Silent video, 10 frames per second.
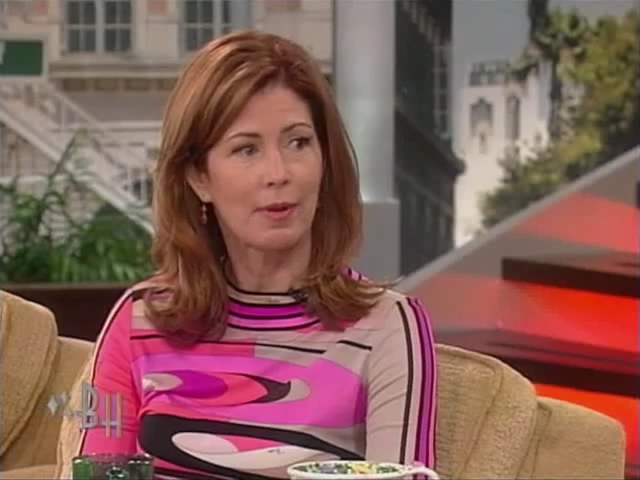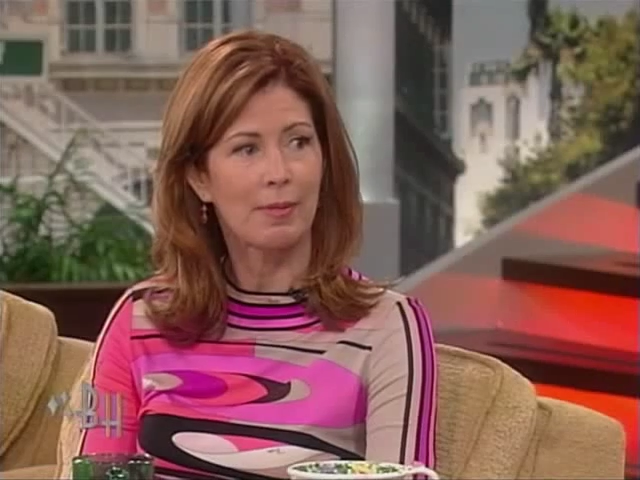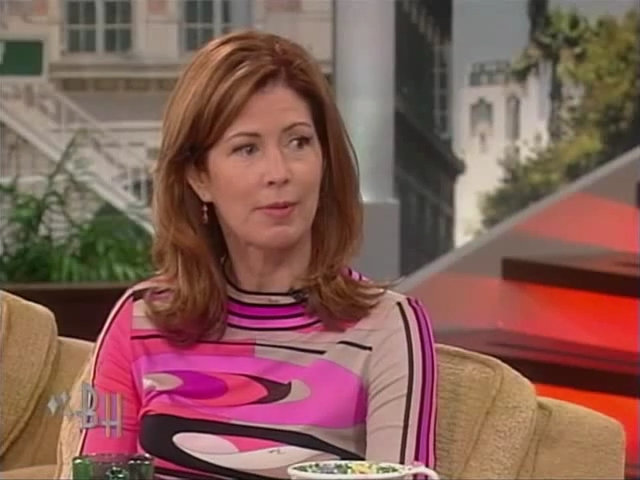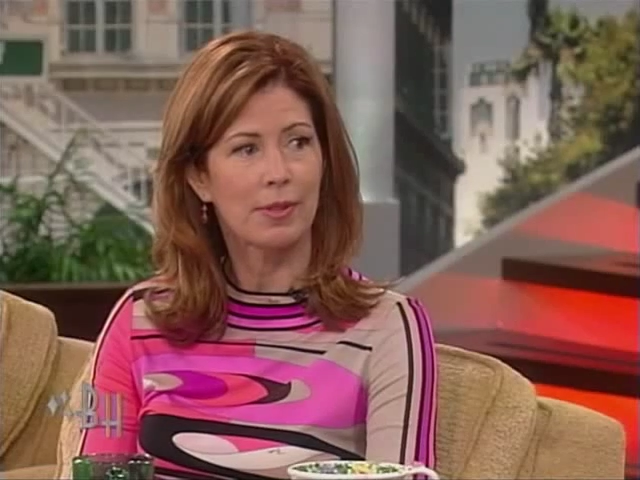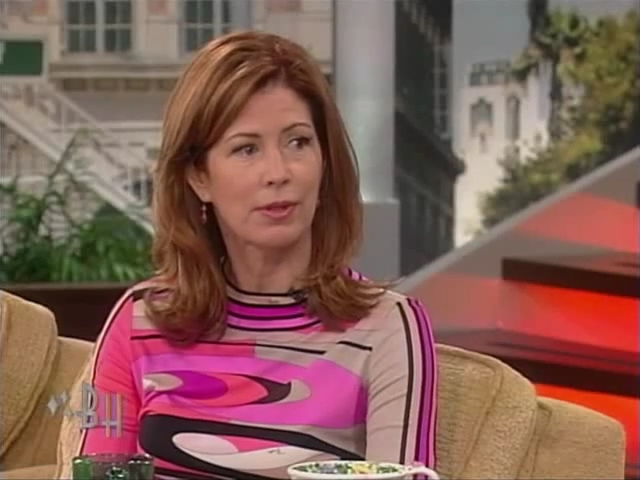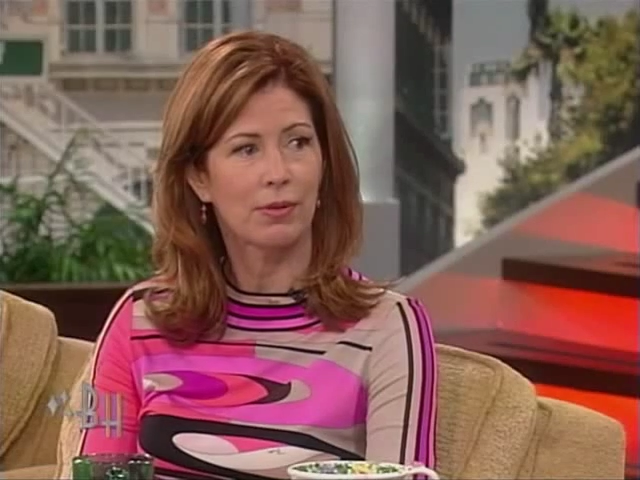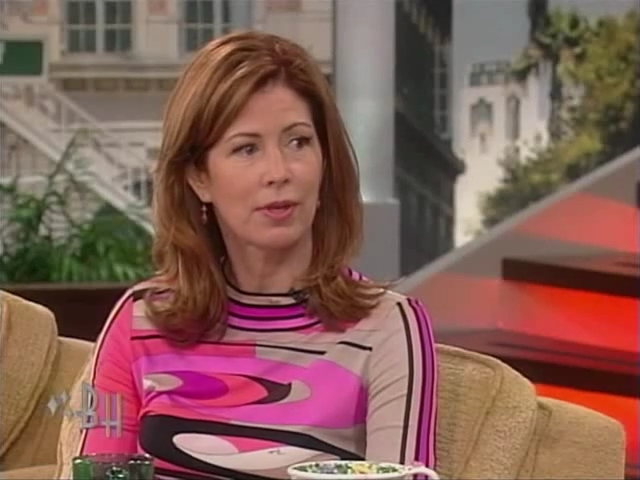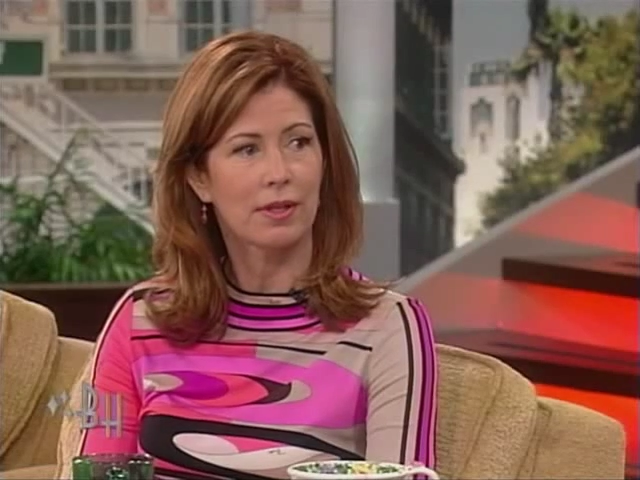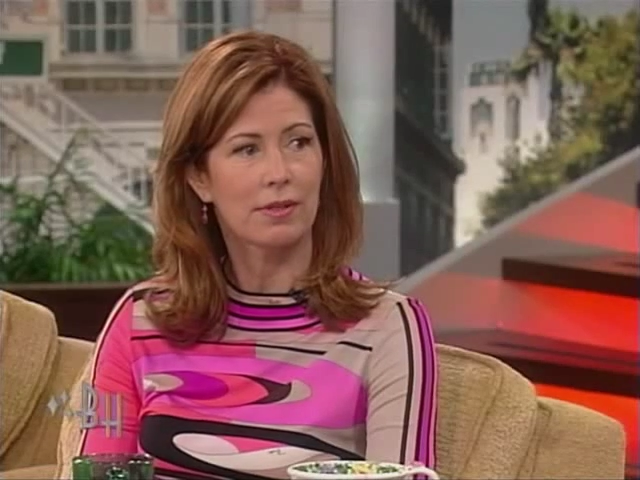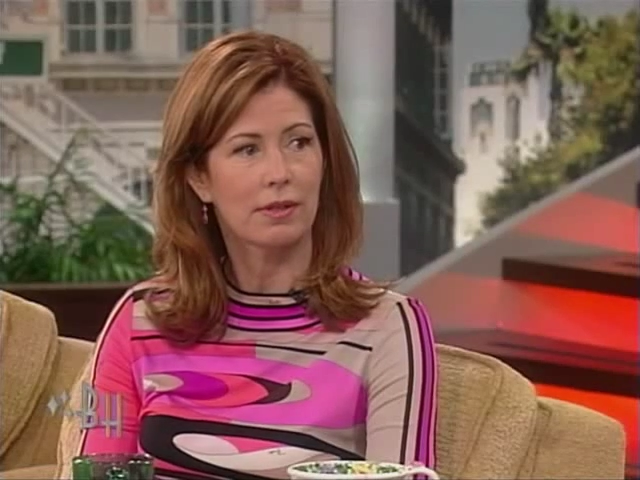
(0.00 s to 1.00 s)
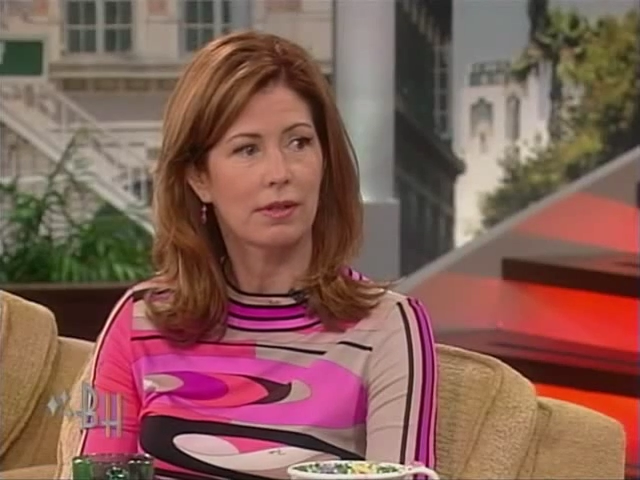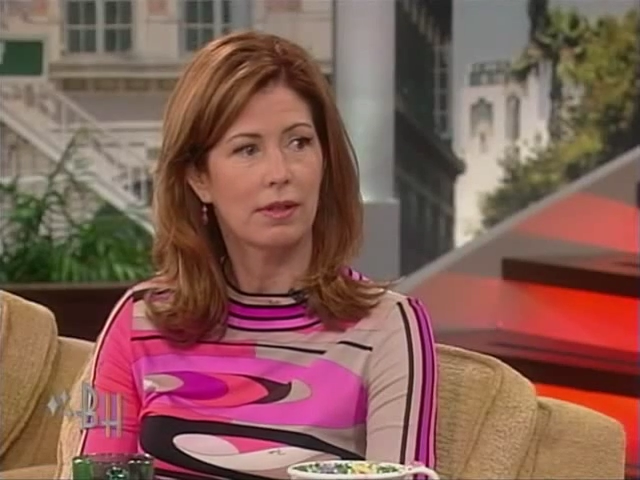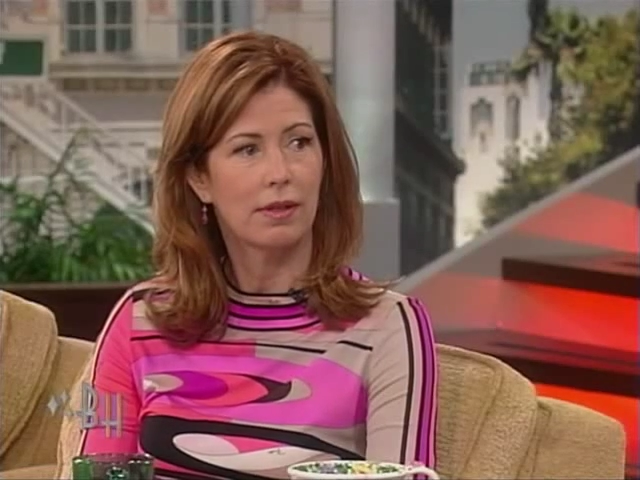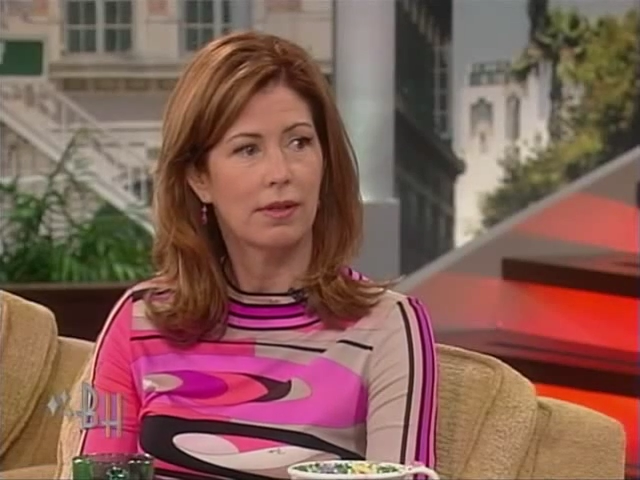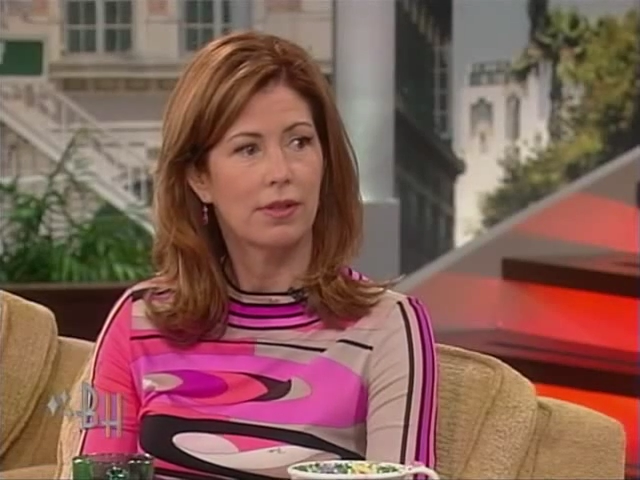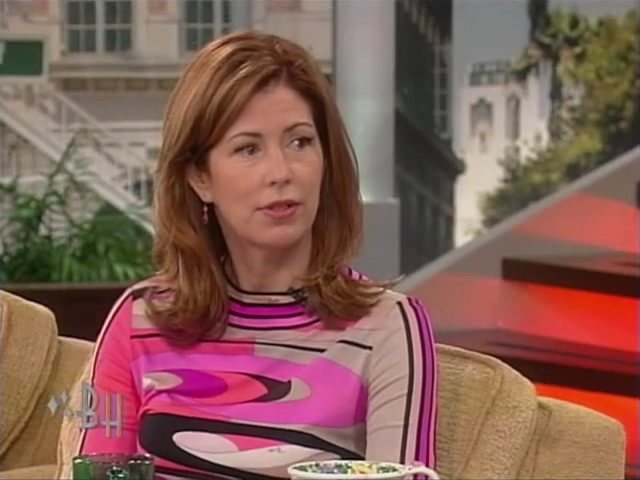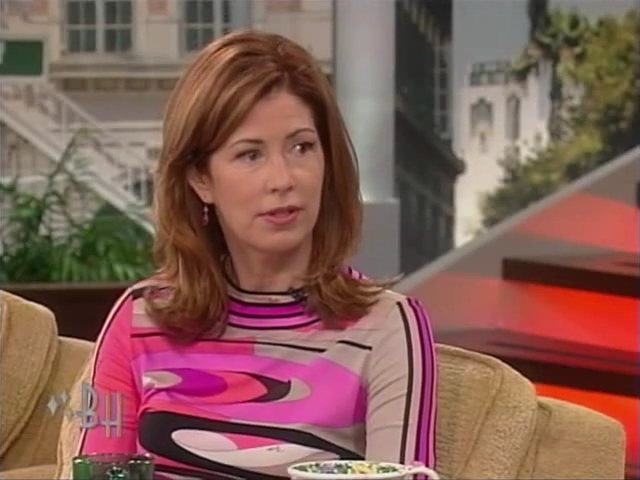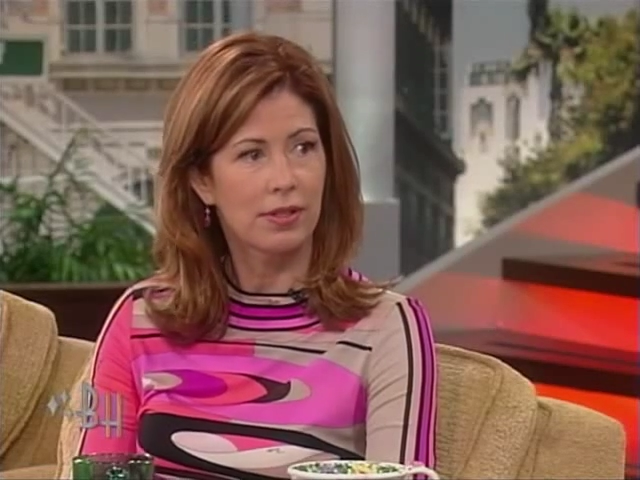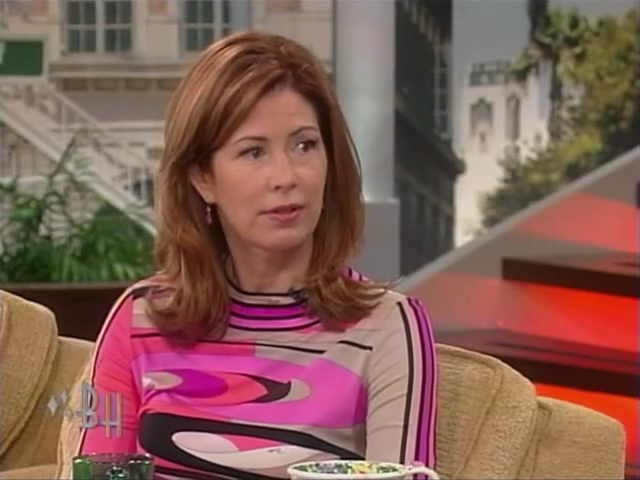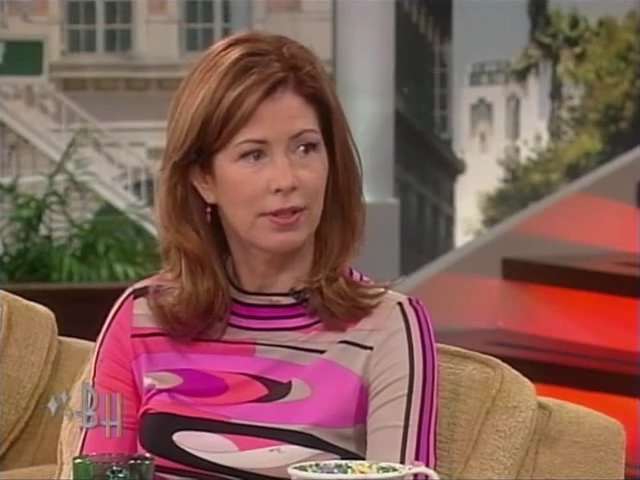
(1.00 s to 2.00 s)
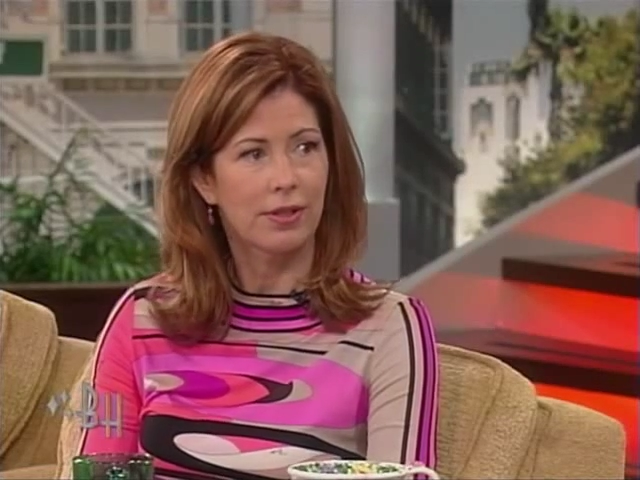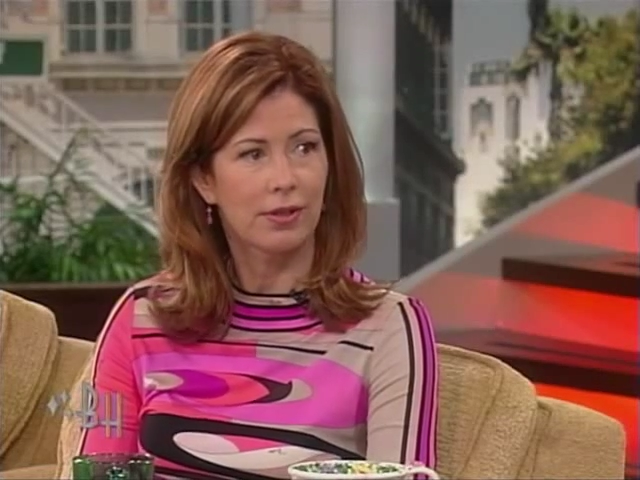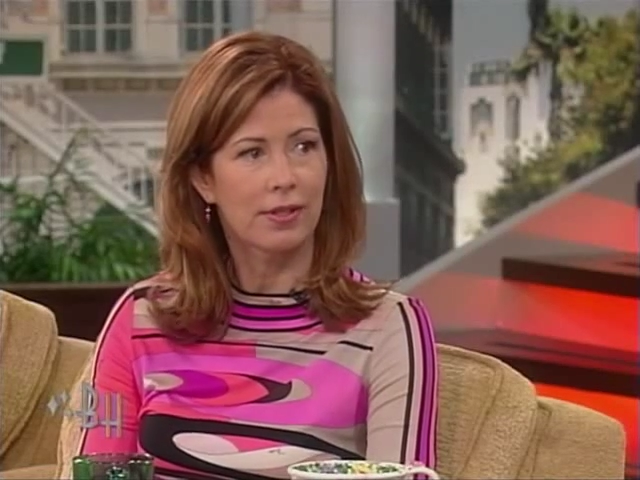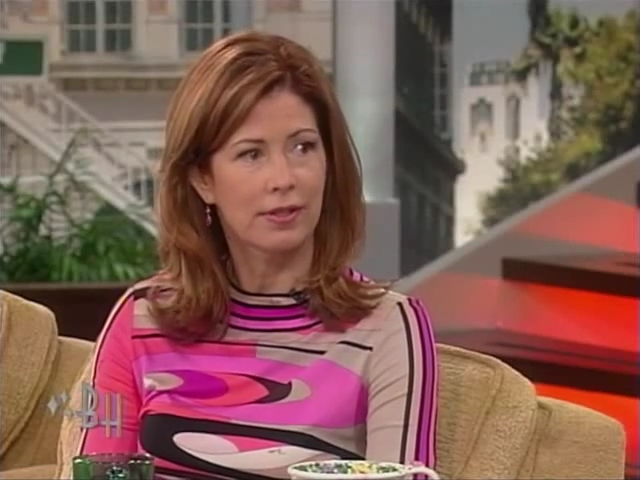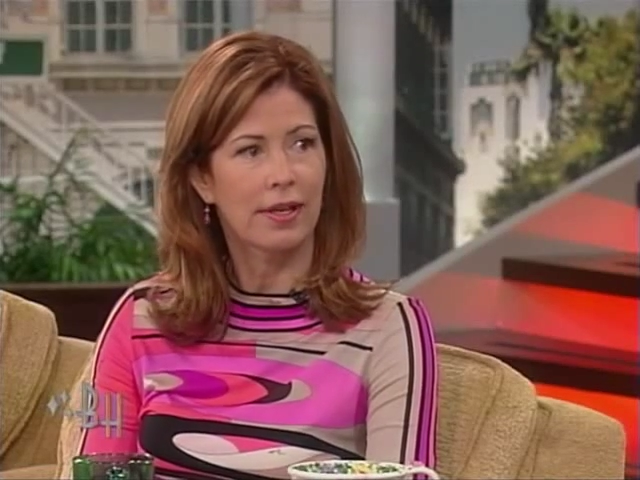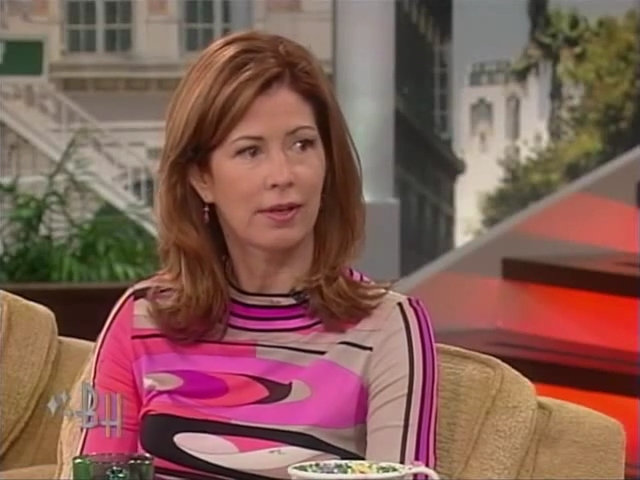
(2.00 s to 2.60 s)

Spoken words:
My mom still works. She's still an interior designer.